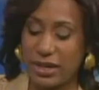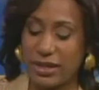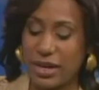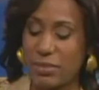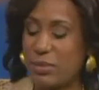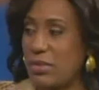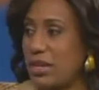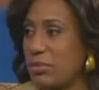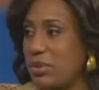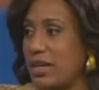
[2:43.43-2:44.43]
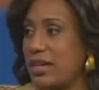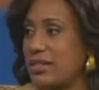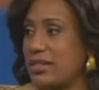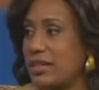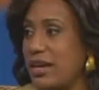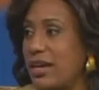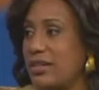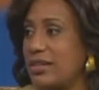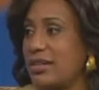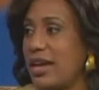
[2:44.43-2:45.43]
I got my meeting place,
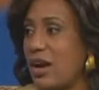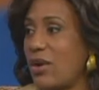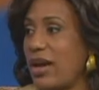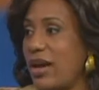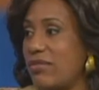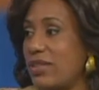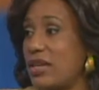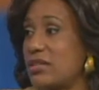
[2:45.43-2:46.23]
and now I have things to